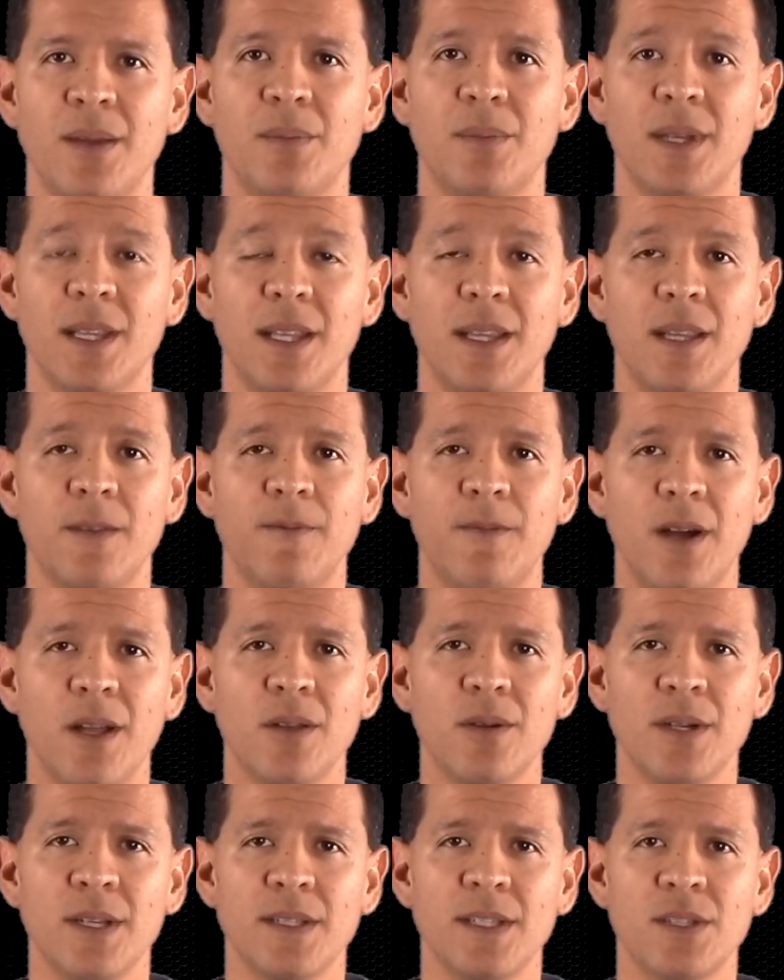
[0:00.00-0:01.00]
But did they follow
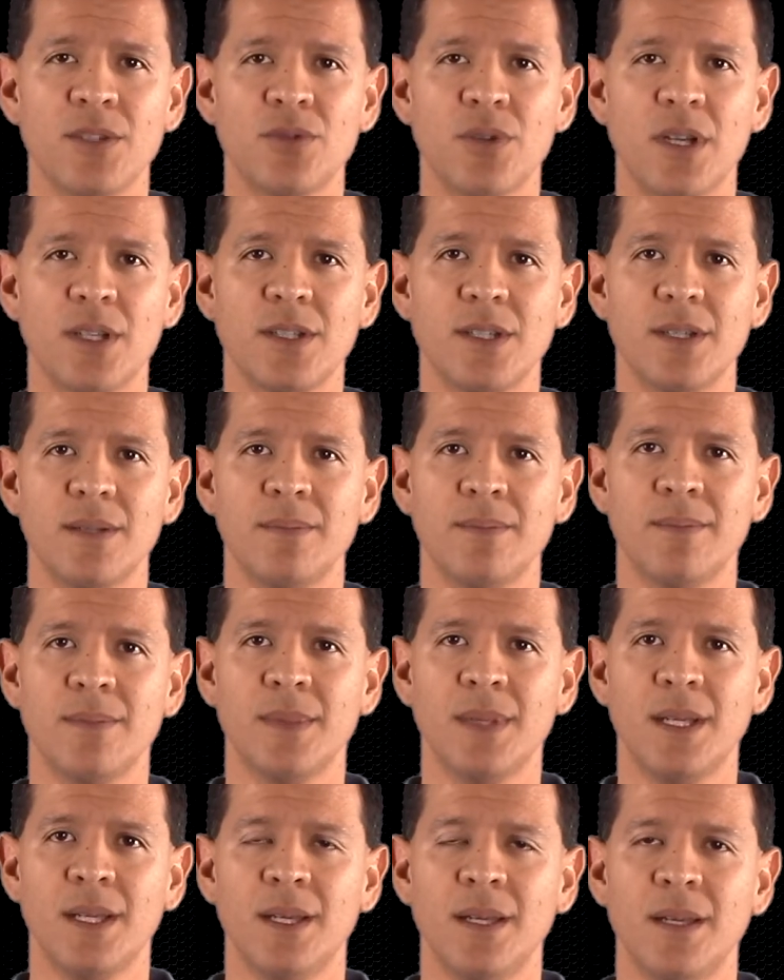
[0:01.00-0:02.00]
his instruction?
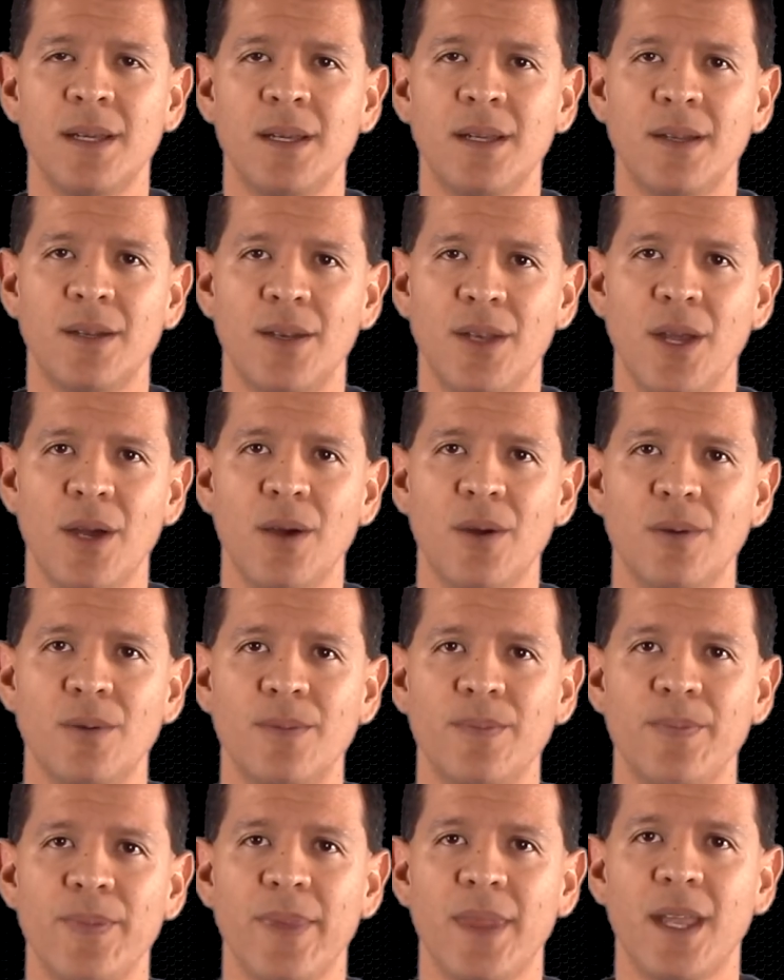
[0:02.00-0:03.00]
No.
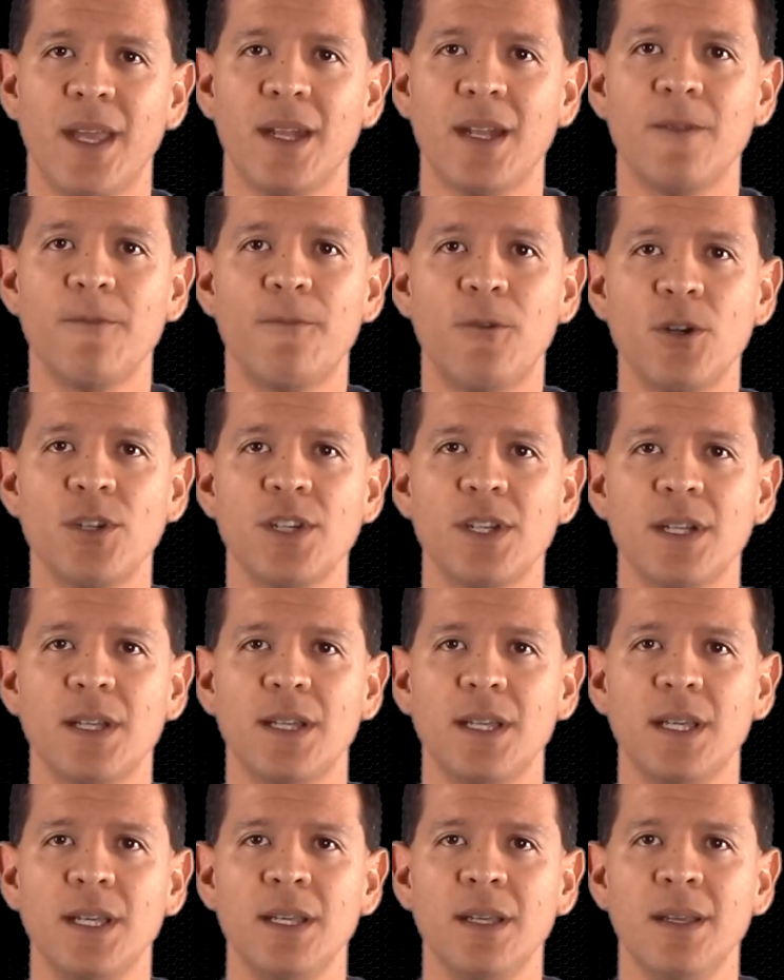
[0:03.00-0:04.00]
And
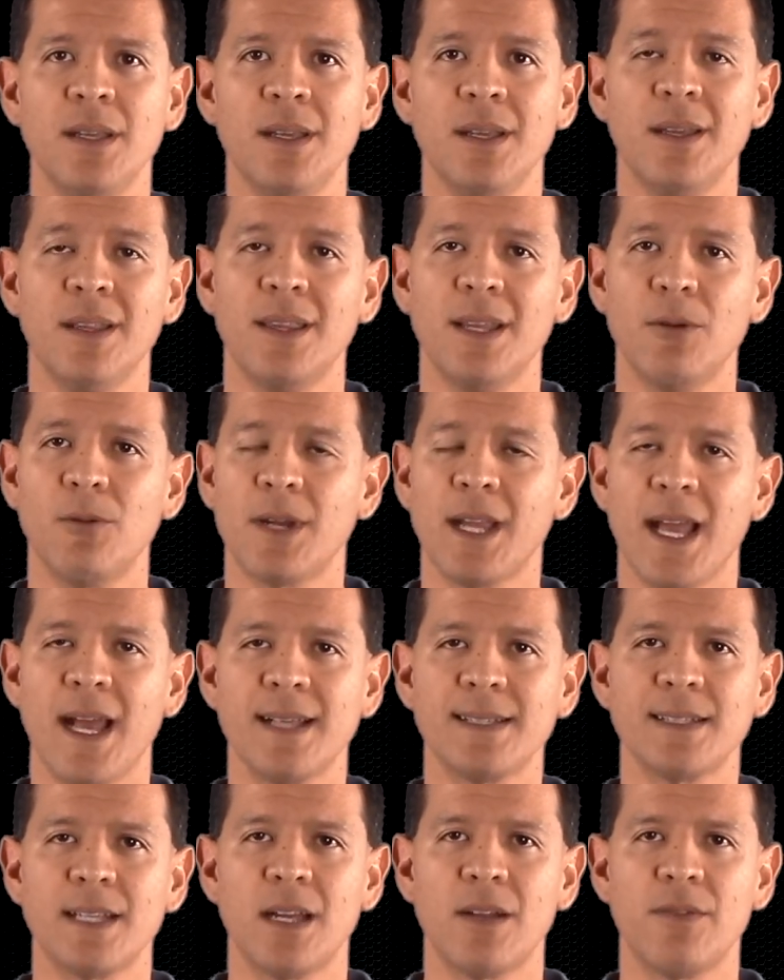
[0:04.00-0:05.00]
unfortunately, they were
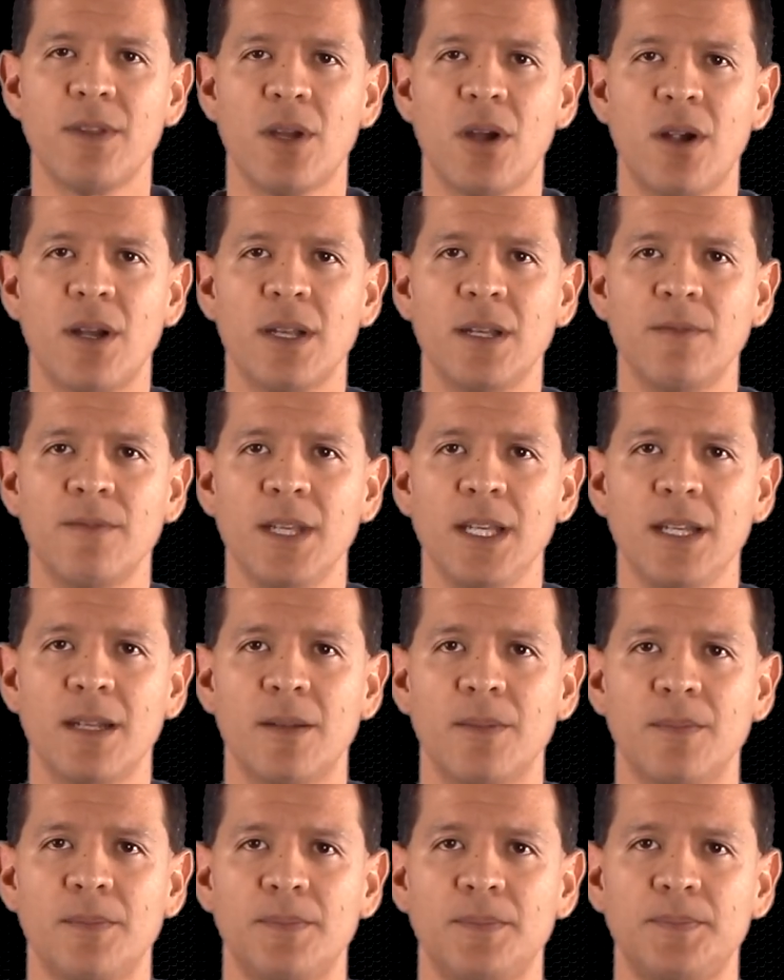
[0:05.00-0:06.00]
cast out of the Garden of
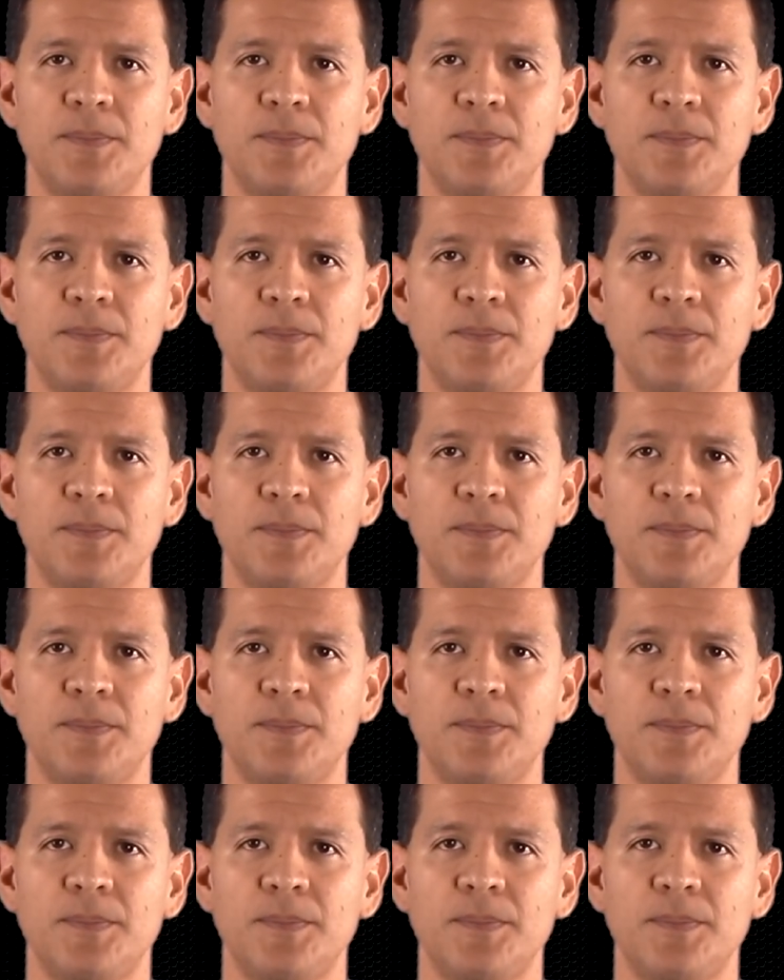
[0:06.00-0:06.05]
Eden.